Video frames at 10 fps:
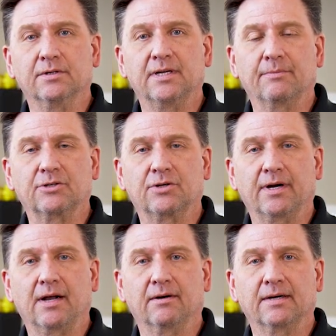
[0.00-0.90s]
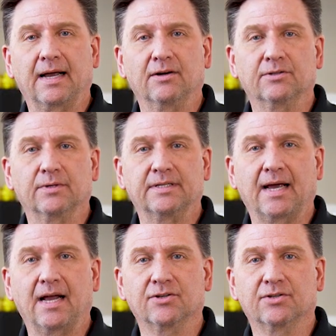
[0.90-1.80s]
demonstrate on how to
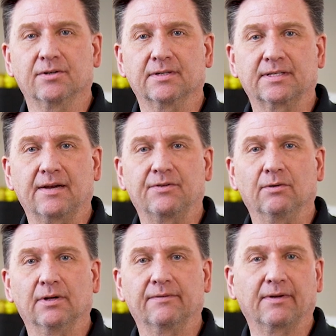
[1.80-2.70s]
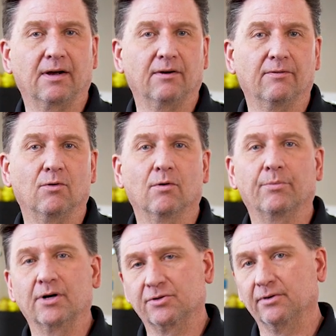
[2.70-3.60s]
attach to a safety relief valve or
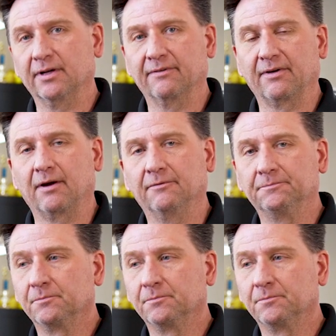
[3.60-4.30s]
pressure relief valve